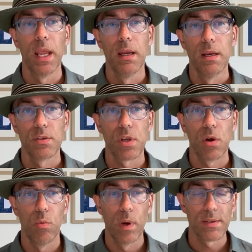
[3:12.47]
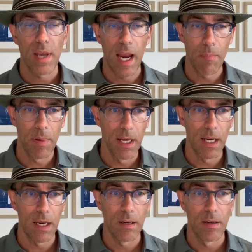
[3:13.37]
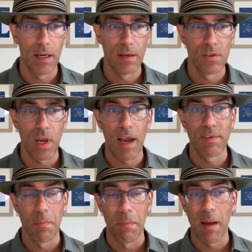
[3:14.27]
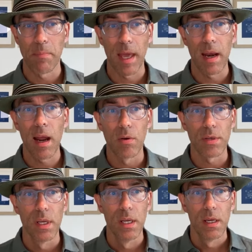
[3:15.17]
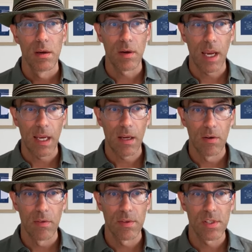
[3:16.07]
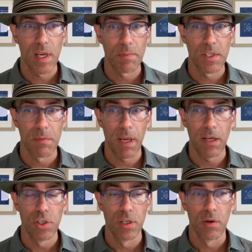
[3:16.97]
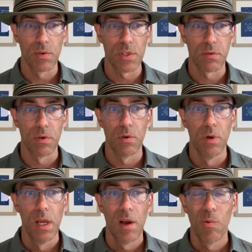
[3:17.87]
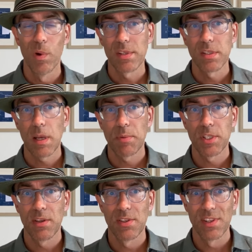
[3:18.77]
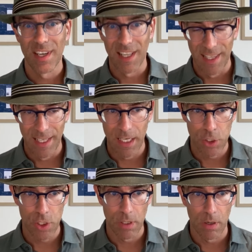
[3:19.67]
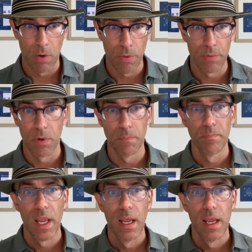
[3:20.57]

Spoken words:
So what's happening here is you have to map that out. Okay, here are the steps the patient goes through. What steps does the clinician go through?